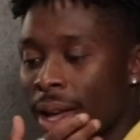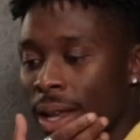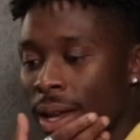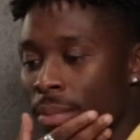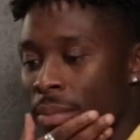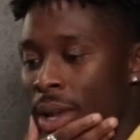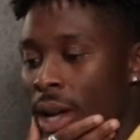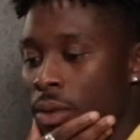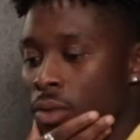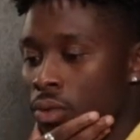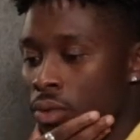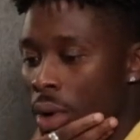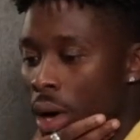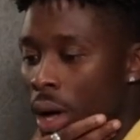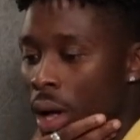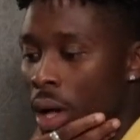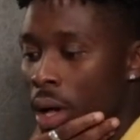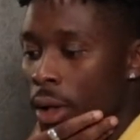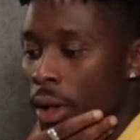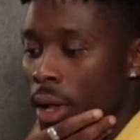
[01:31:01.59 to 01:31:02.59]
and I'm like,
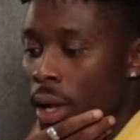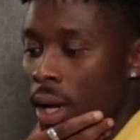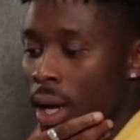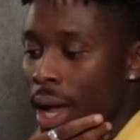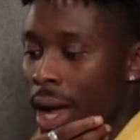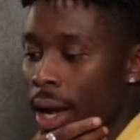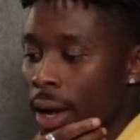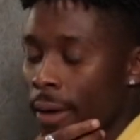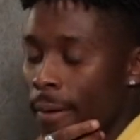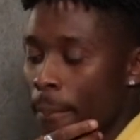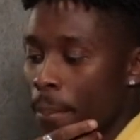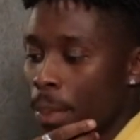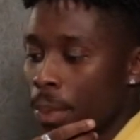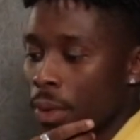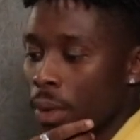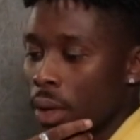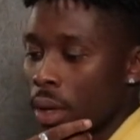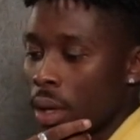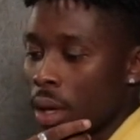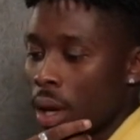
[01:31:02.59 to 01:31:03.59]
like,
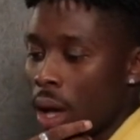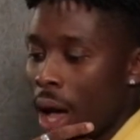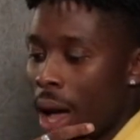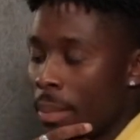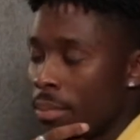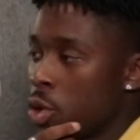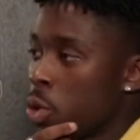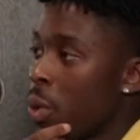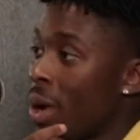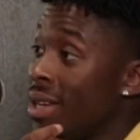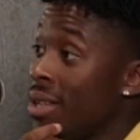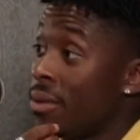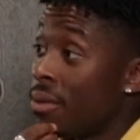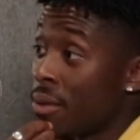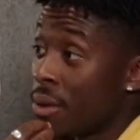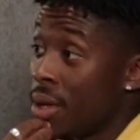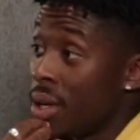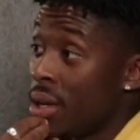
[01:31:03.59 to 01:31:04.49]
I'm 23. Do